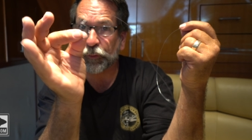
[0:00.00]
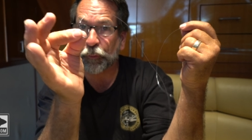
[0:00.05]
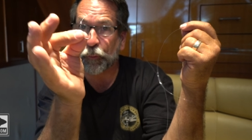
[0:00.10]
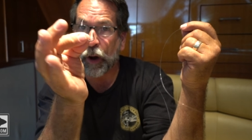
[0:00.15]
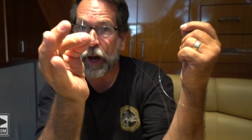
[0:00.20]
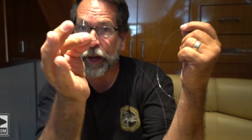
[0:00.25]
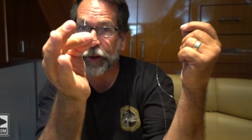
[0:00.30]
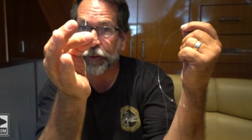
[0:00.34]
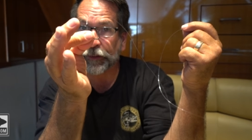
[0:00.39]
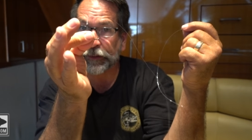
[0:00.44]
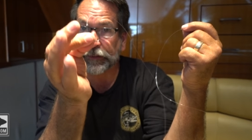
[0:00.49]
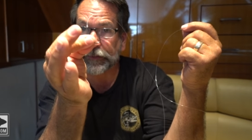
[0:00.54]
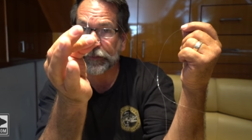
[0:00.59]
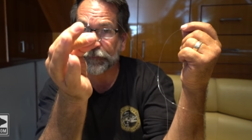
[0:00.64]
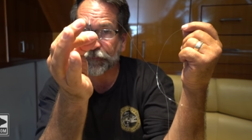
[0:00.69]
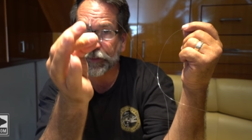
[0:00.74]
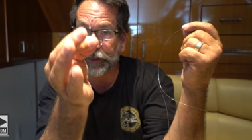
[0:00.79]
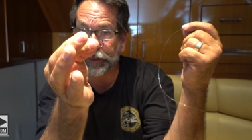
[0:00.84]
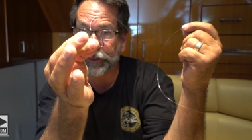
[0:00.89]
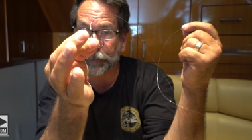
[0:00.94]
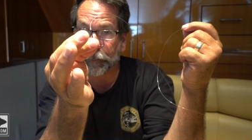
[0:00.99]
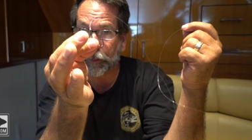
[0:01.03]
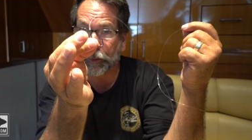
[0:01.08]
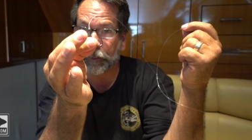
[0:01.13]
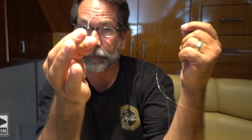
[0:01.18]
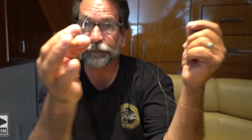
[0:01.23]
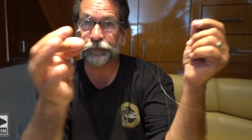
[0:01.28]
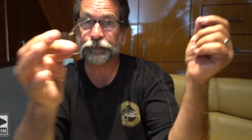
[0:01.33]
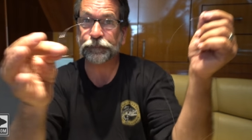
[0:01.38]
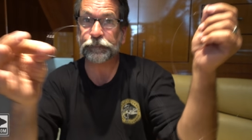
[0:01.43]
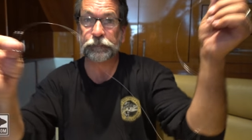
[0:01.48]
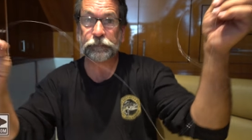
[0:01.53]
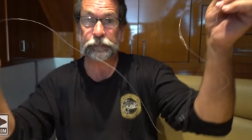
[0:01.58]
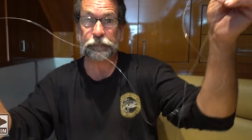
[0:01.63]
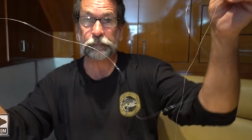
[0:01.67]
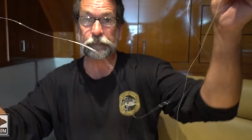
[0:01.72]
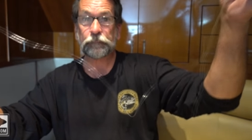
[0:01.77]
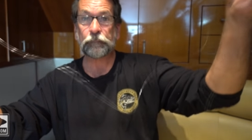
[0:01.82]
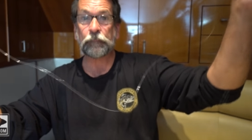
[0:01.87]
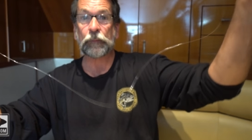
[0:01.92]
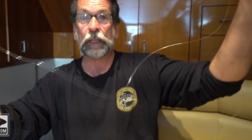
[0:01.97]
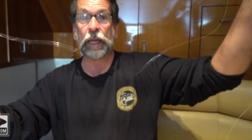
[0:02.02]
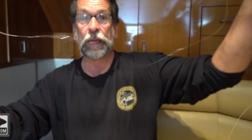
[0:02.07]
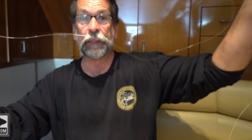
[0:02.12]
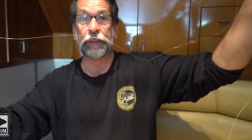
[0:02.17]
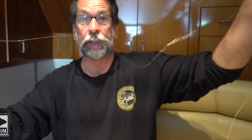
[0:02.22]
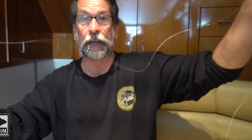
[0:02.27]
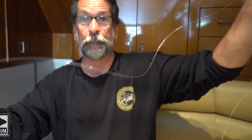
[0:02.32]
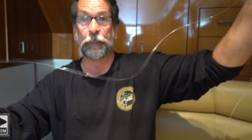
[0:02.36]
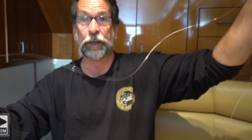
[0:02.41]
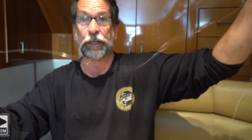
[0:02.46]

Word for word: the water, it's invisible then I'm